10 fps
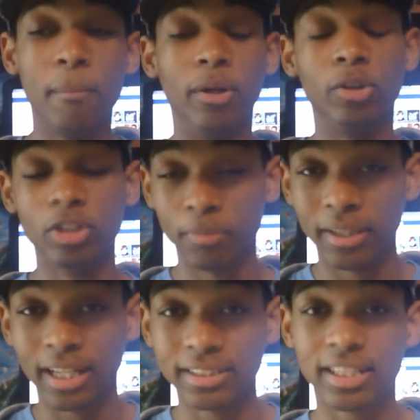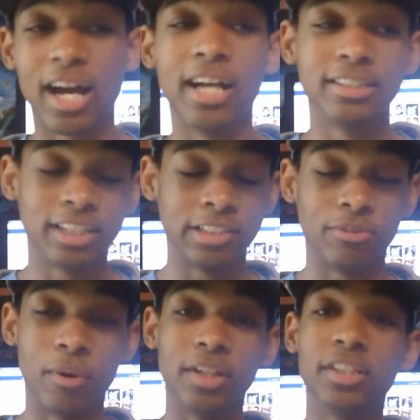But those are my thoughts, guys. Thanks
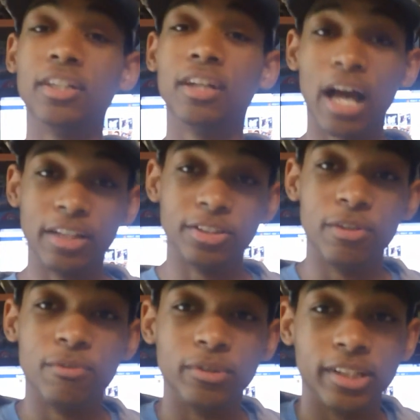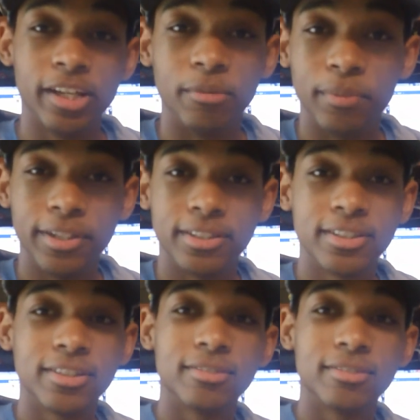for watching. I'll see you fools later. Peace.